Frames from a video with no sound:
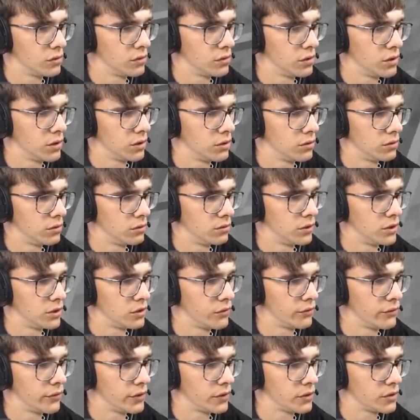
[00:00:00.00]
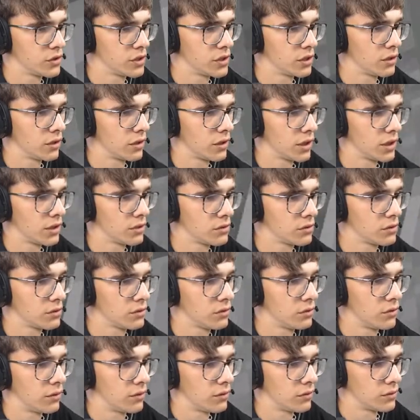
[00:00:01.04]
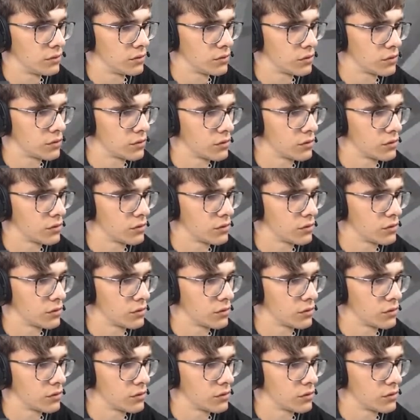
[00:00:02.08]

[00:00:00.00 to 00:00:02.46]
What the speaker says: Oh, did you find a secret entrance?